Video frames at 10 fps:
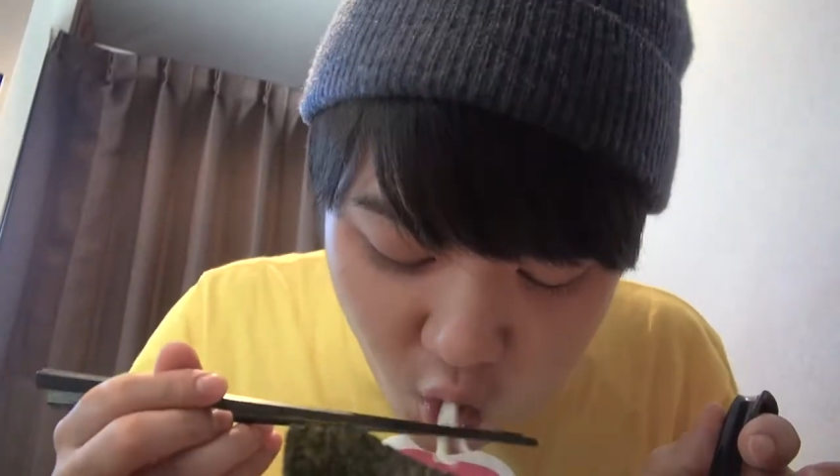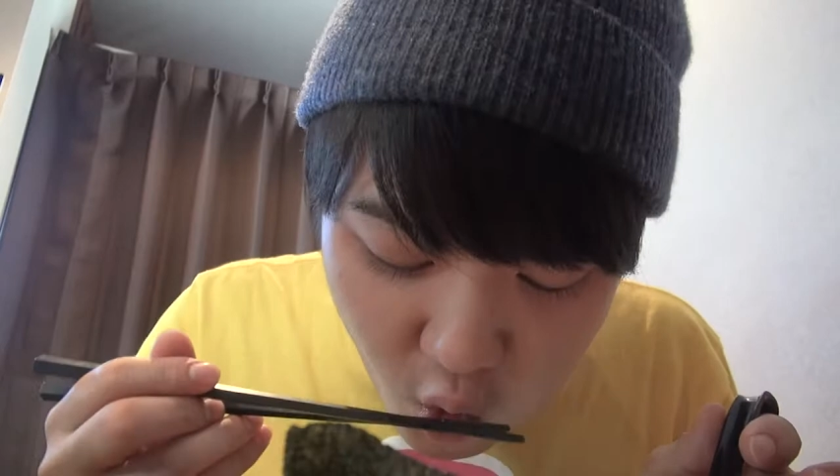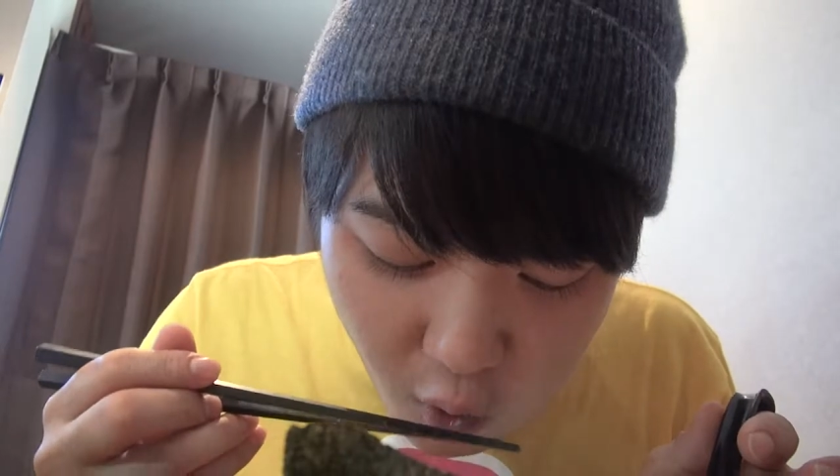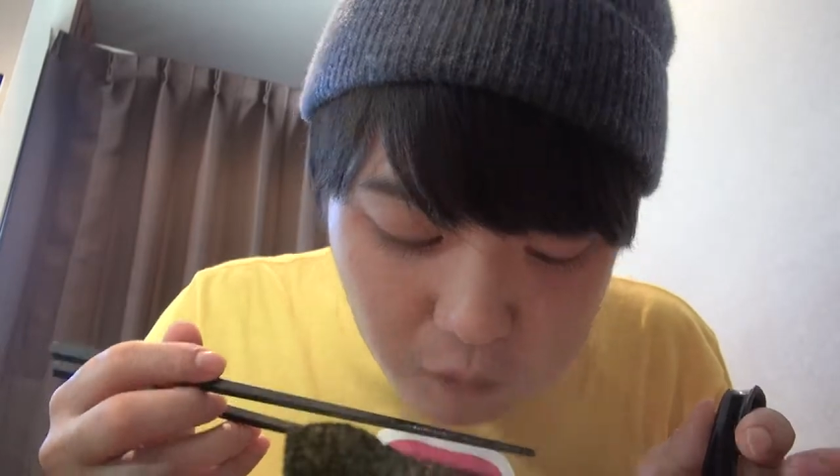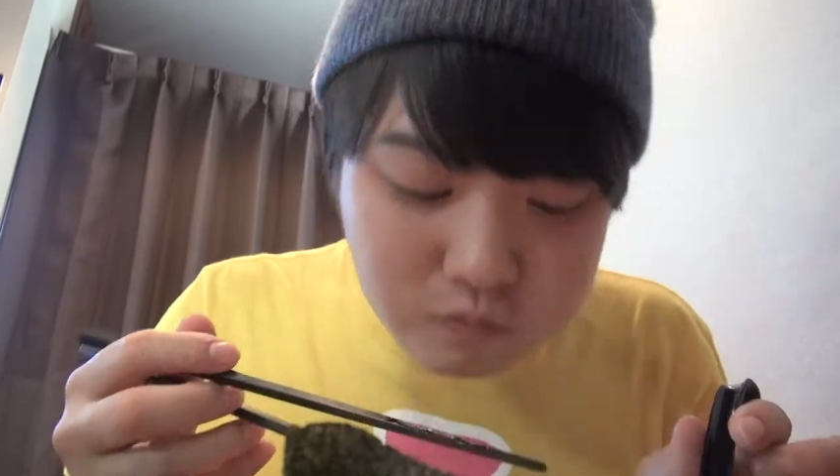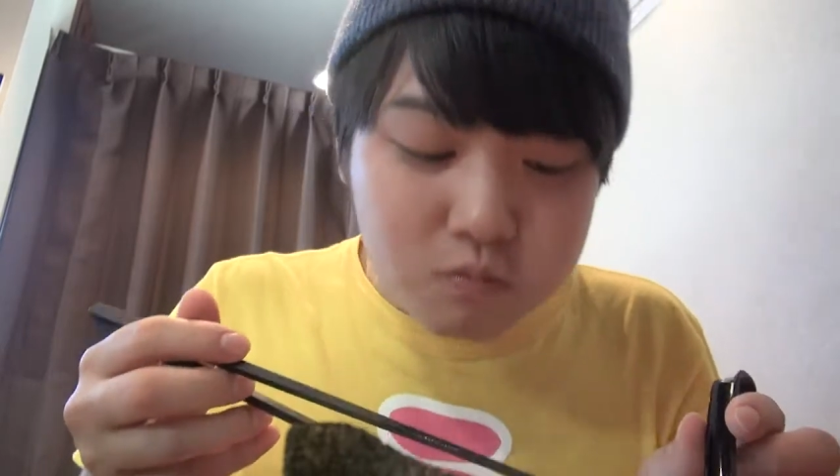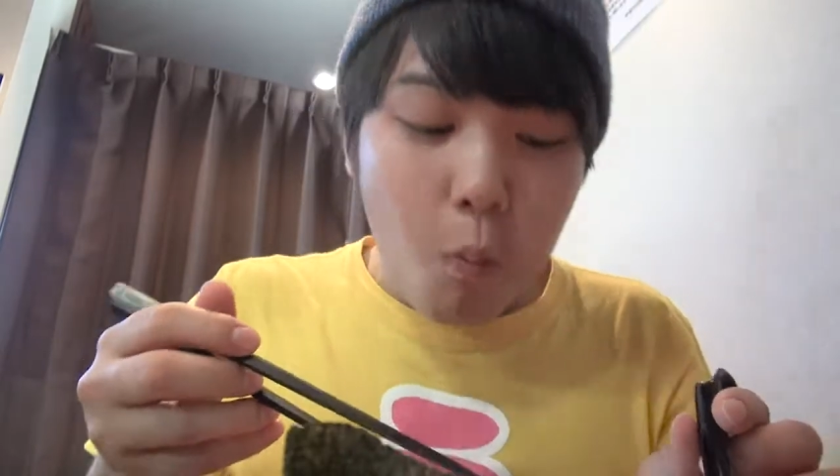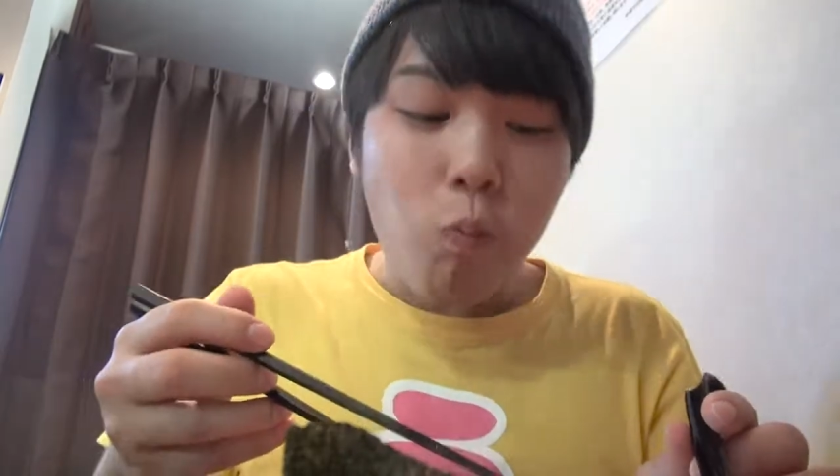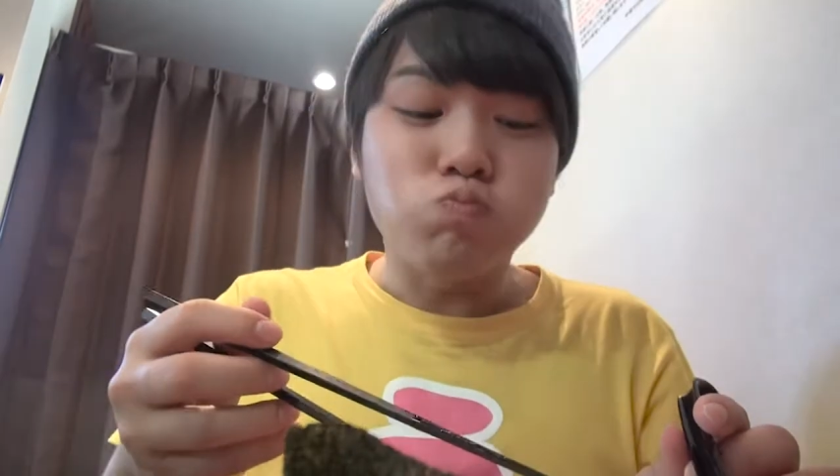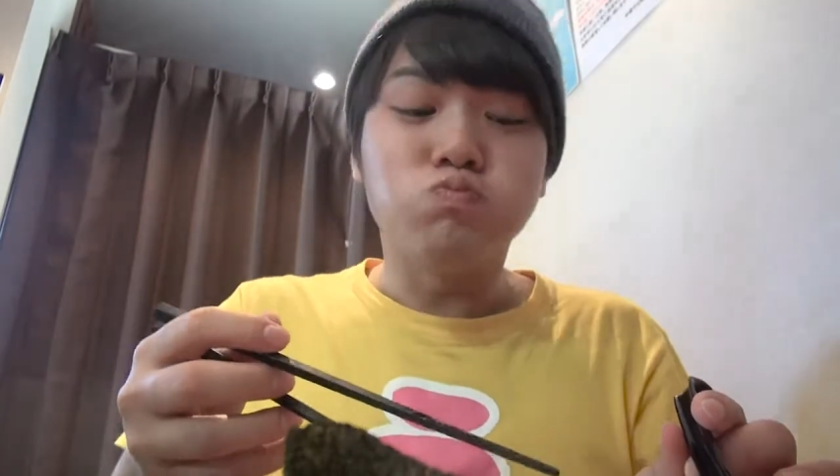so
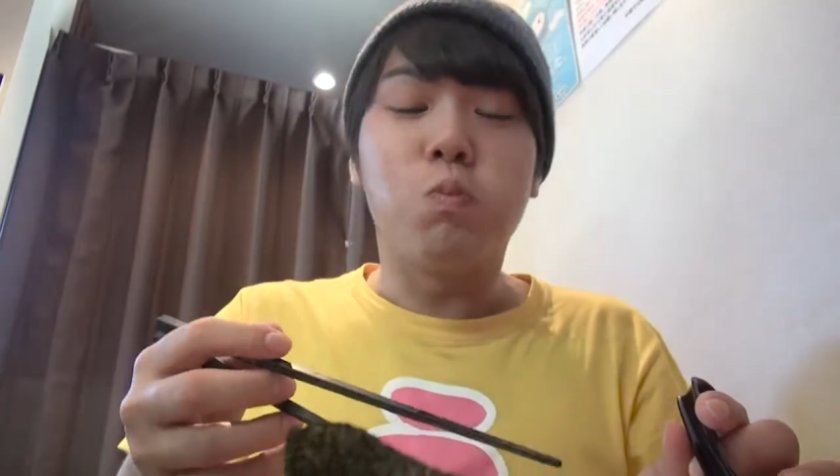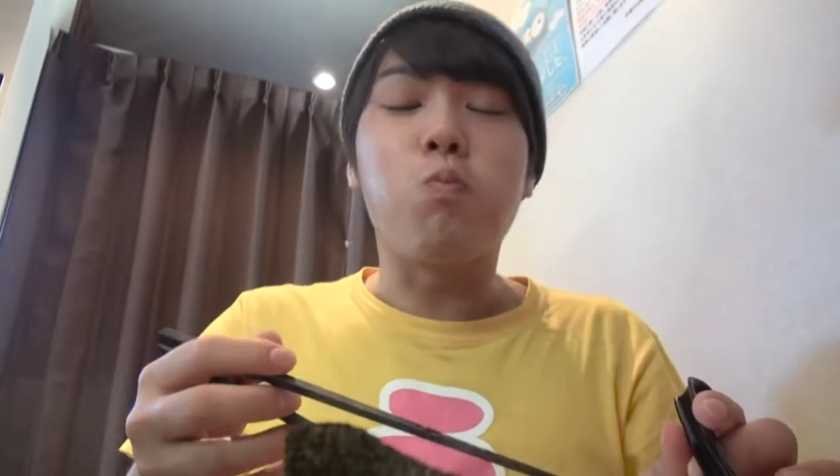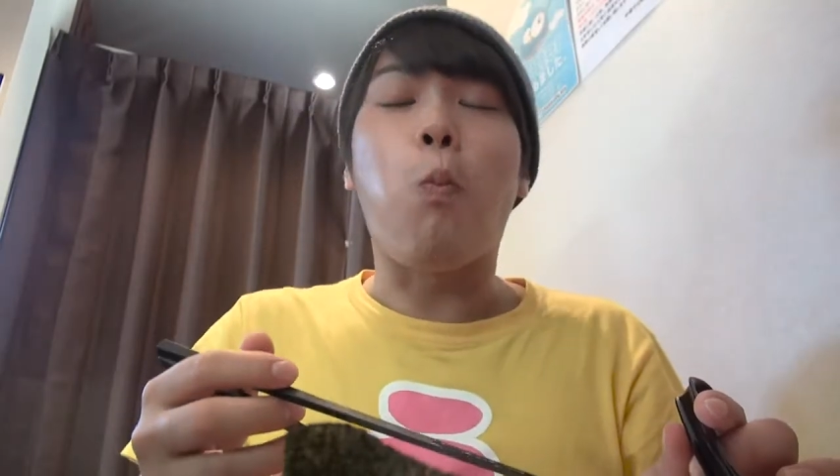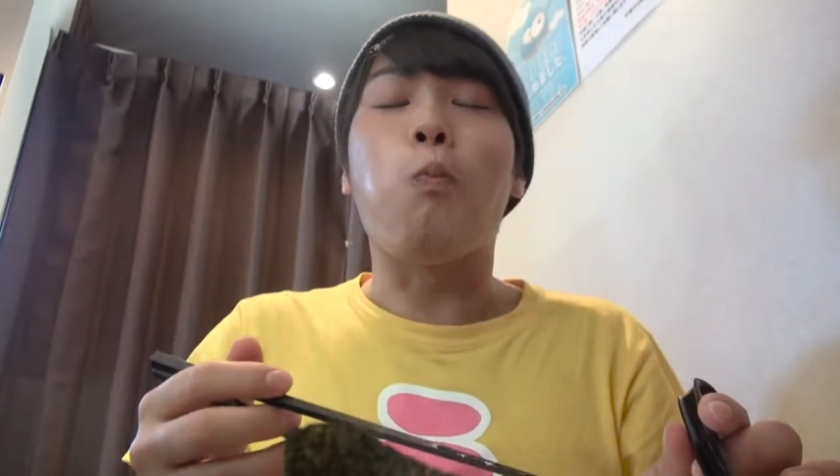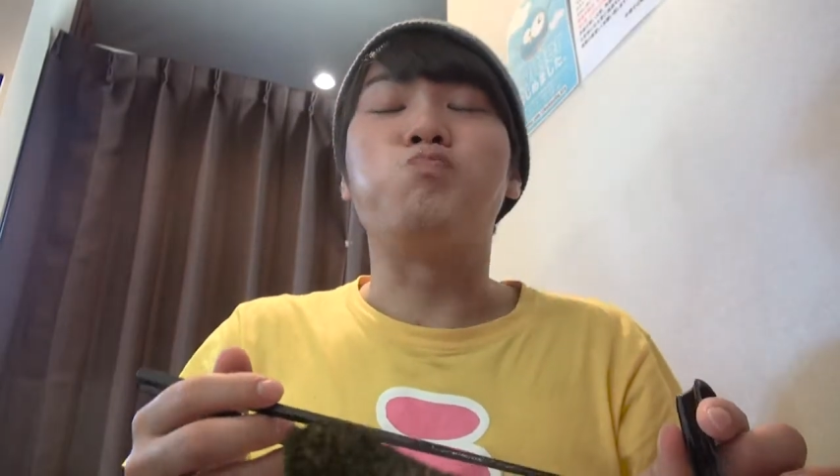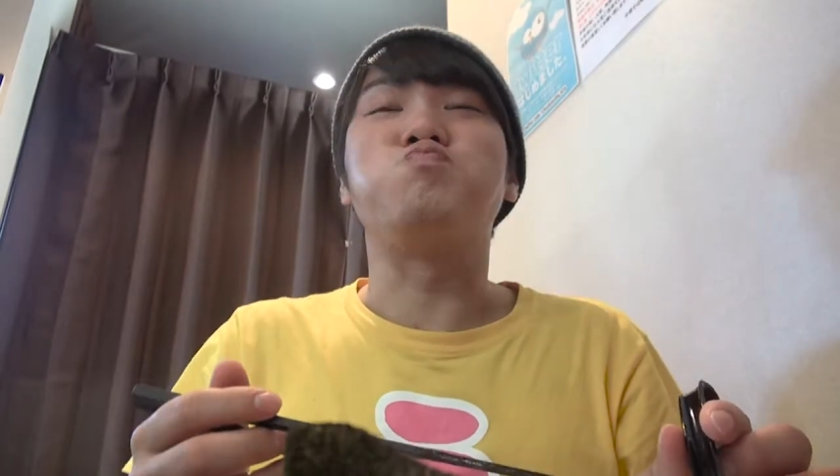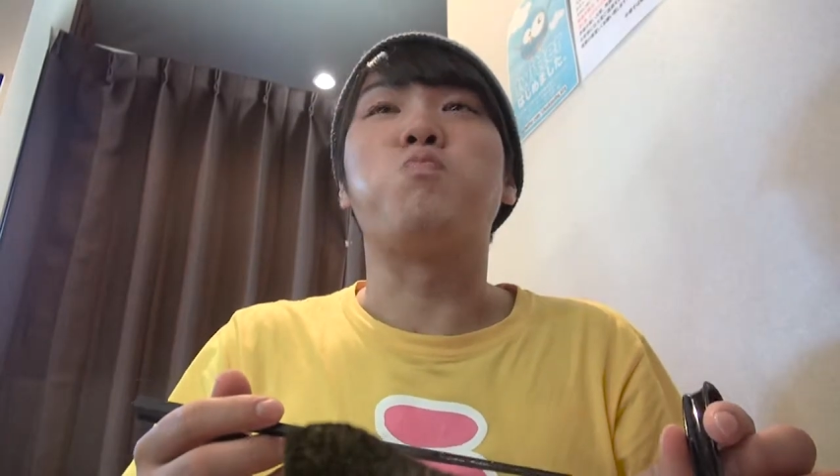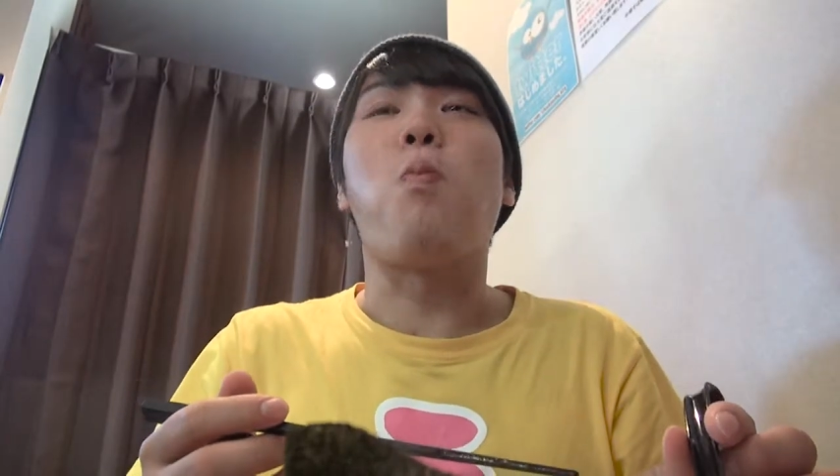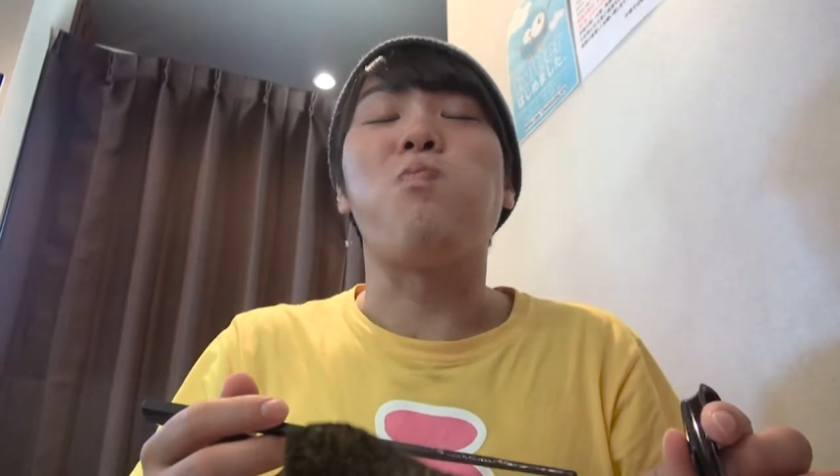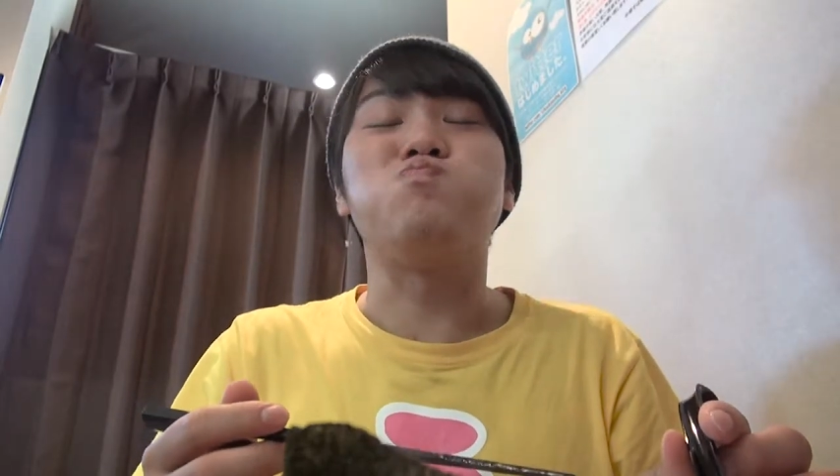slippery and nice on the
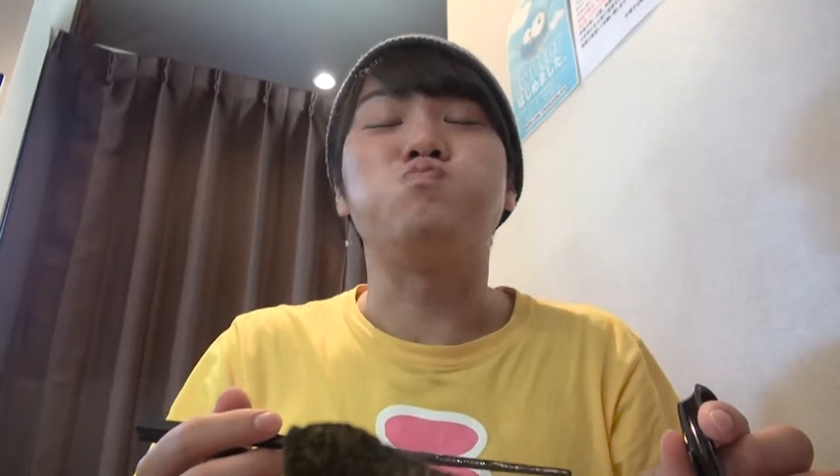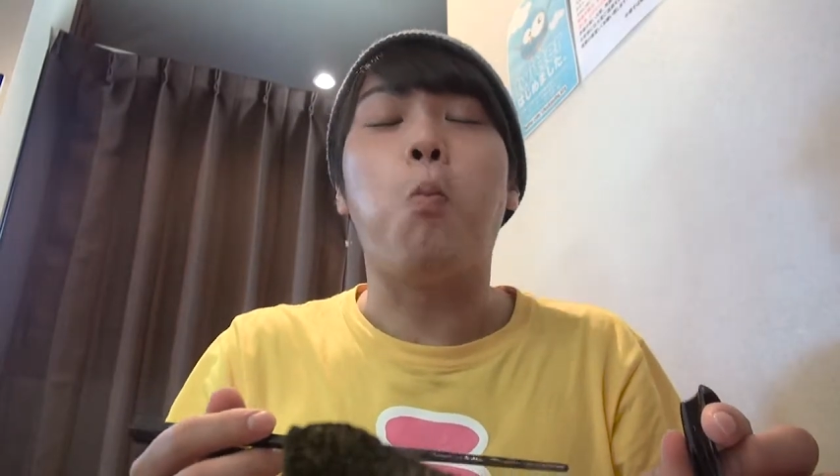lips,